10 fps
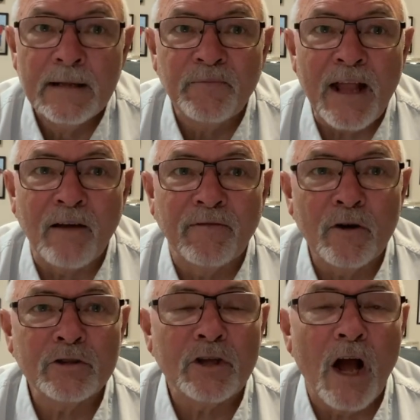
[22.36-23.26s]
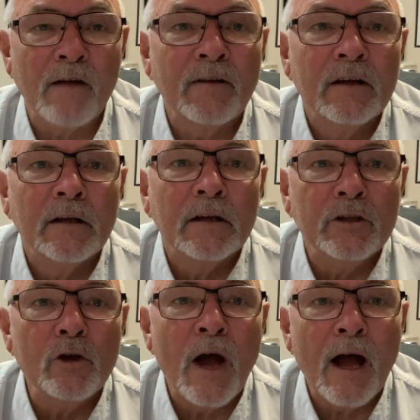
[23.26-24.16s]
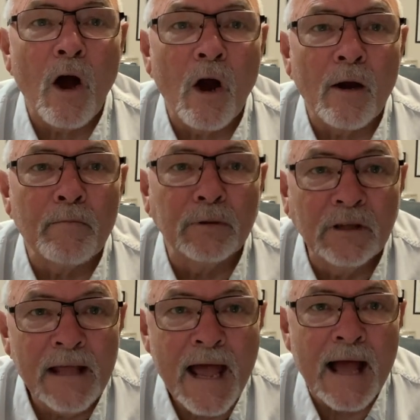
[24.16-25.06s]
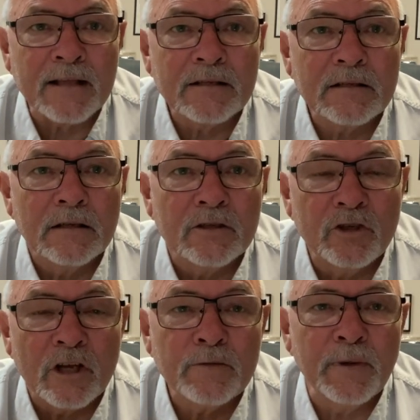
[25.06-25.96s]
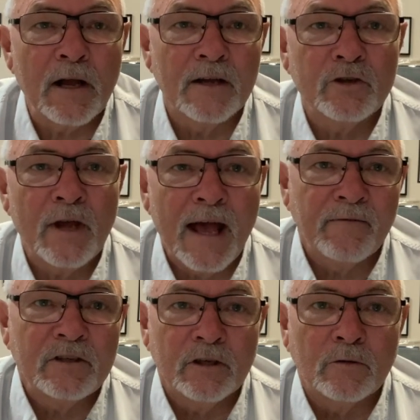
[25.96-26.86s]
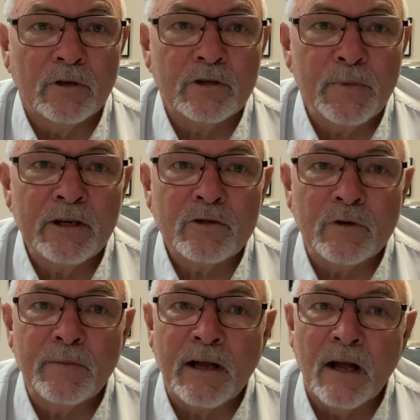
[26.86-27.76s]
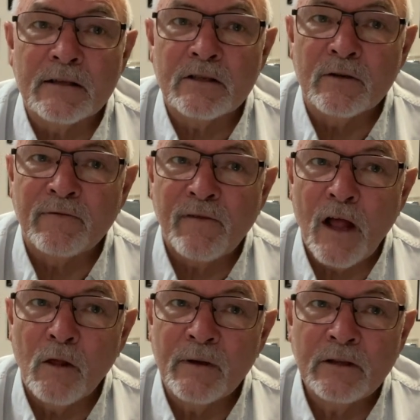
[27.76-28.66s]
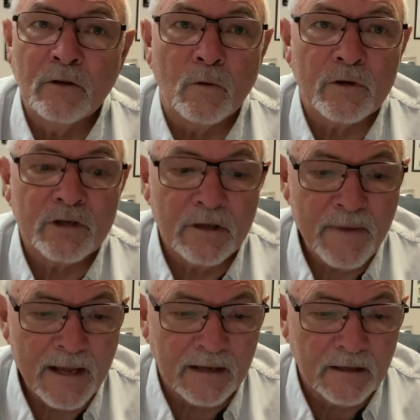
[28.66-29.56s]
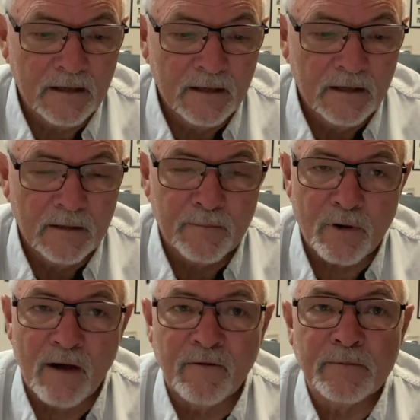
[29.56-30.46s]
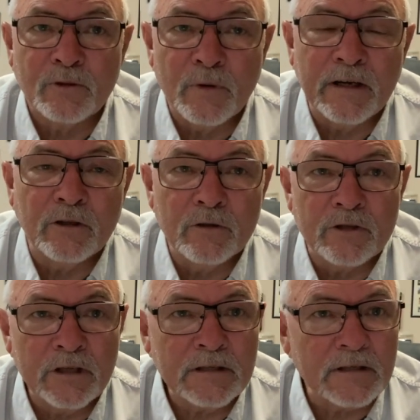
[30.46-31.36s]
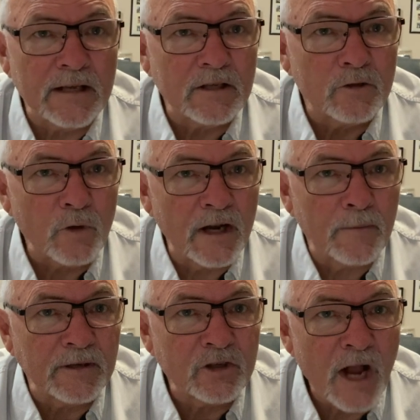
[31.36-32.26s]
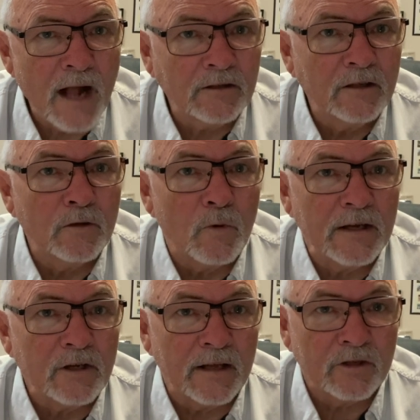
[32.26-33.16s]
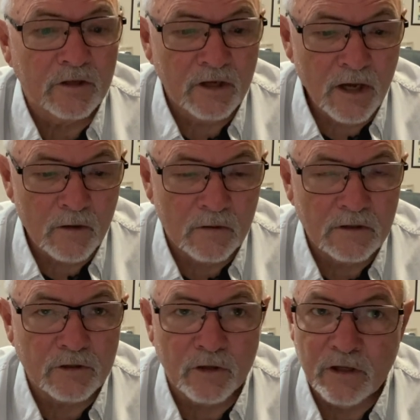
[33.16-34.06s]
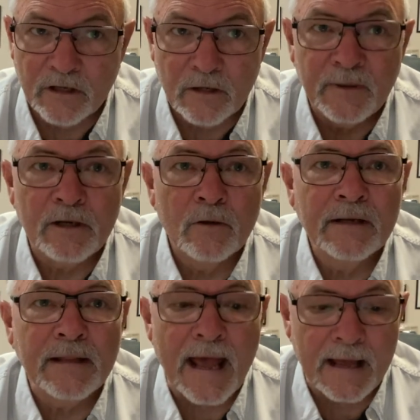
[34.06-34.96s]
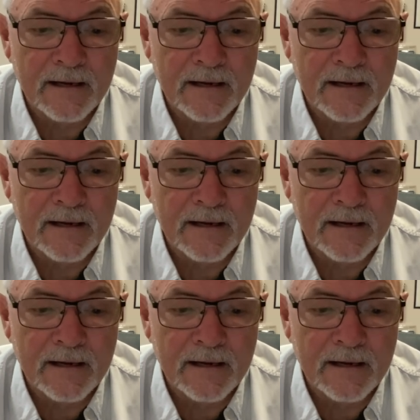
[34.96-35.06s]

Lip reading: Now, first off, you are blessed just because you have a children's ministry because you're following the Lord's command. Proverbs 22:6 says to train up a child in the way they should go. So you need to be doing that.